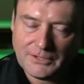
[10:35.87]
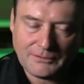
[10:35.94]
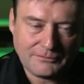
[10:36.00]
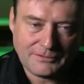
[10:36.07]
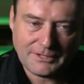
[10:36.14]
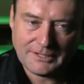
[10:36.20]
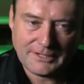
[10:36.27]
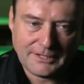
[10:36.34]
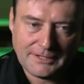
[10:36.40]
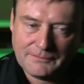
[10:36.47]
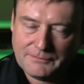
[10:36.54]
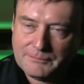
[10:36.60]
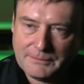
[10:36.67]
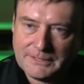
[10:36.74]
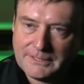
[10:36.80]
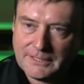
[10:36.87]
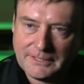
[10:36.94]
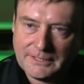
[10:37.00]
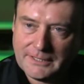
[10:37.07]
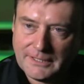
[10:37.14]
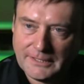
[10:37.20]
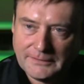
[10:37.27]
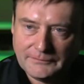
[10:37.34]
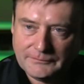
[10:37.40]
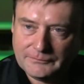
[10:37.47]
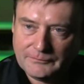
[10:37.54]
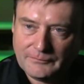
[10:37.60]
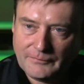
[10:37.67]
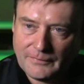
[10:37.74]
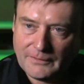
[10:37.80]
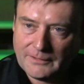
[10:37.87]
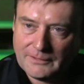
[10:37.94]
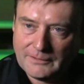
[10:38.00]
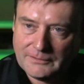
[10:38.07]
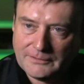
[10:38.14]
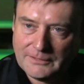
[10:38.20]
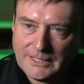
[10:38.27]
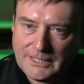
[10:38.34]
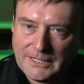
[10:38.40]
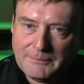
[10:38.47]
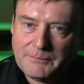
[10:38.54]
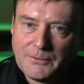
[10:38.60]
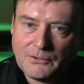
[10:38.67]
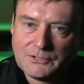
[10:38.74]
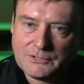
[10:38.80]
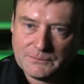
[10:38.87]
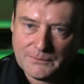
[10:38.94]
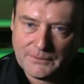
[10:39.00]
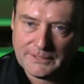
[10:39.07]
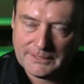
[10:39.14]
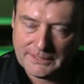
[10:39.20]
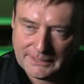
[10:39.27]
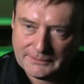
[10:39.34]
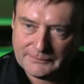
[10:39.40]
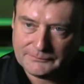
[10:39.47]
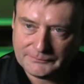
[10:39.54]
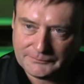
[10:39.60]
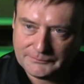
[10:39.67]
Don't think that'll ever be done again. Impossible, I think.